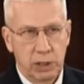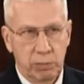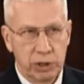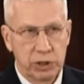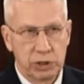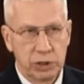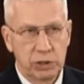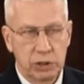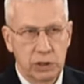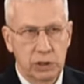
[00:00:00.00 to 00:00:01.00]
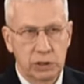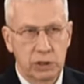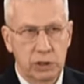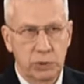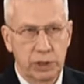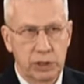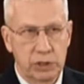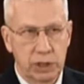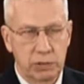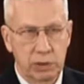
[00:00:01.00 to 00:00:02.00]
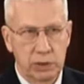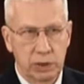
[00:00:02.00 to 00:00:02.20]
and brings us into the 20th century.